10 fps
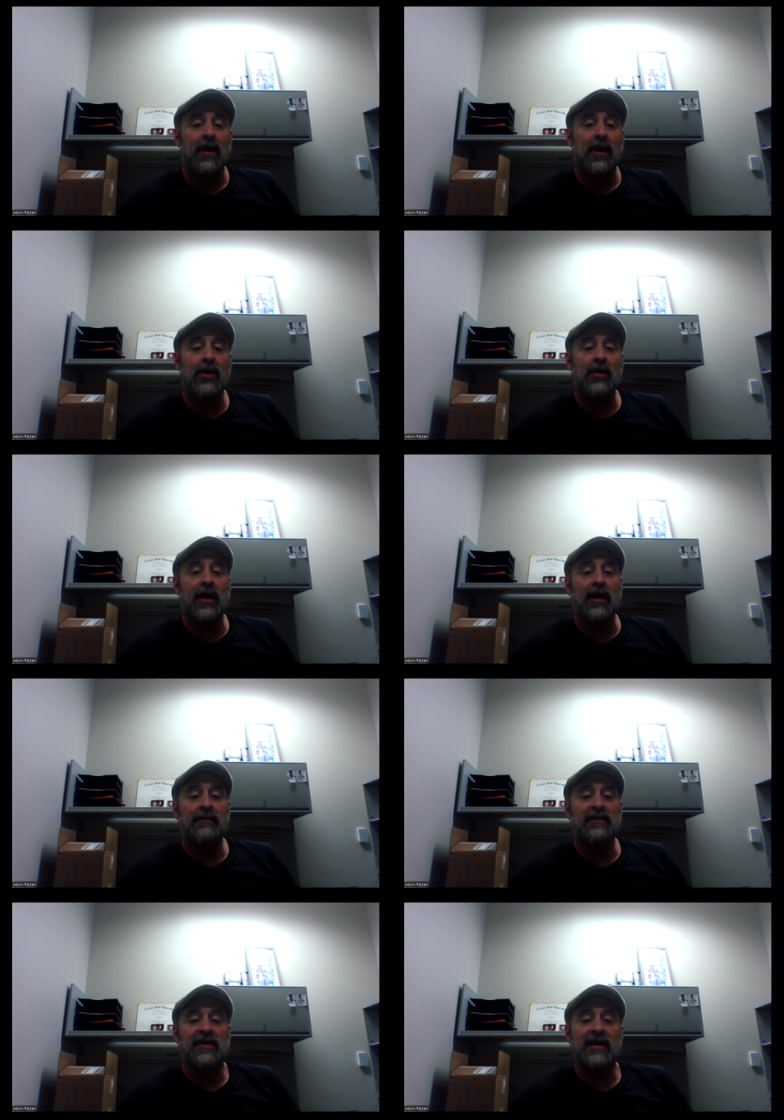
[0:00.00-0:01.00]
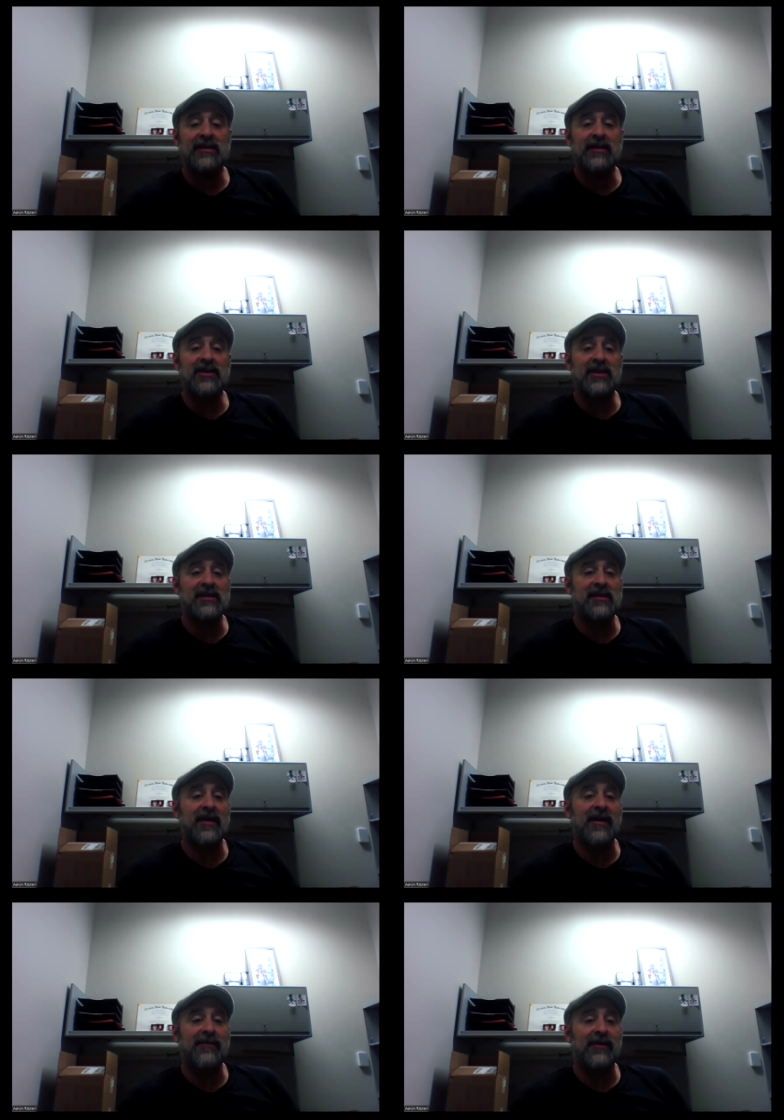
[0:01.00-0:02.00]
Okay, so that's the gist of
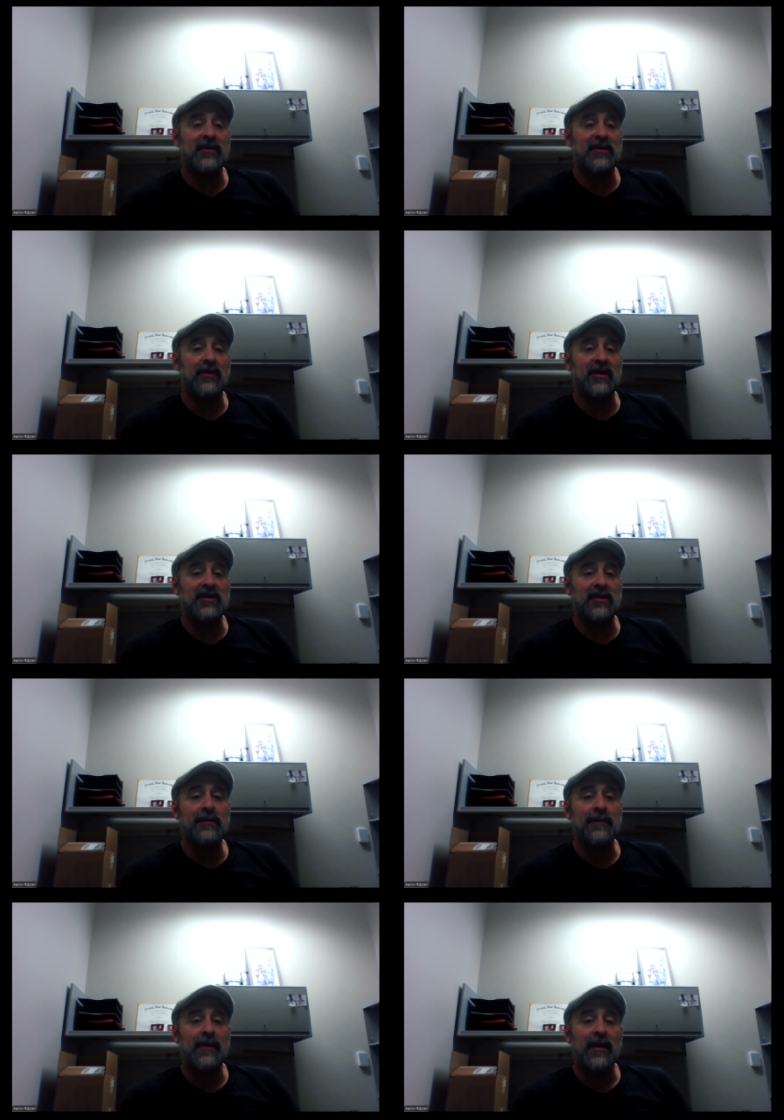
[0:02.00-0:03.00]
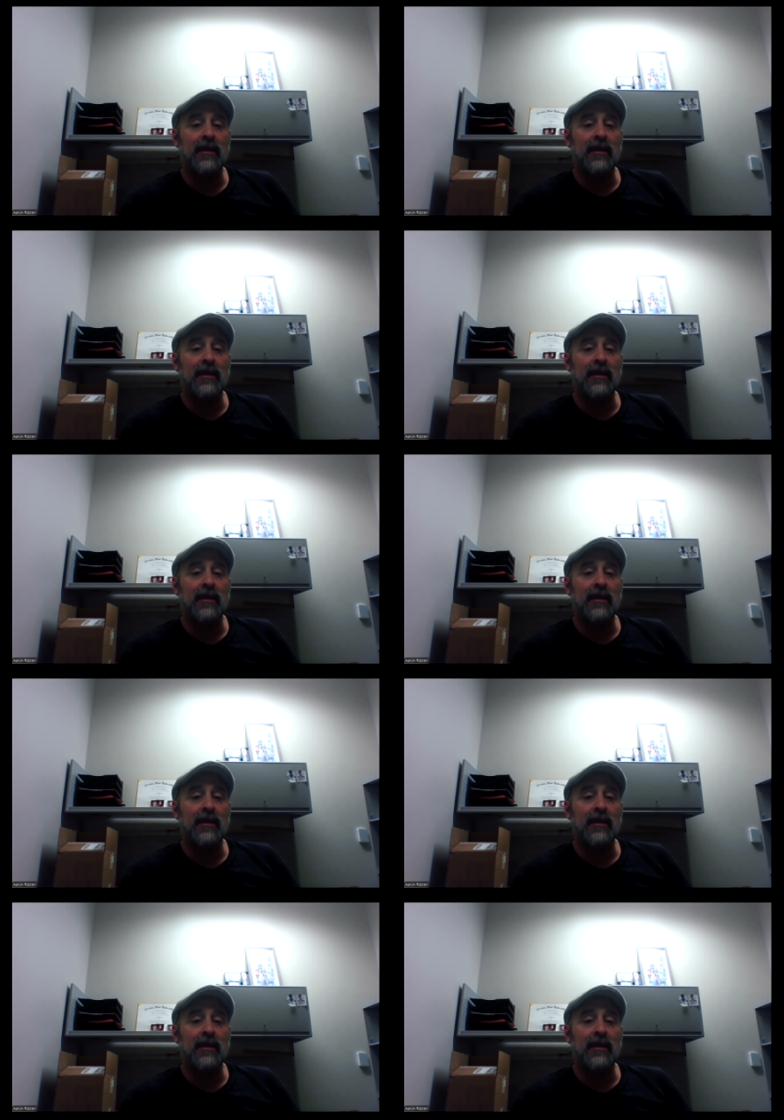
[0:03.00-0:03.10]
that first question.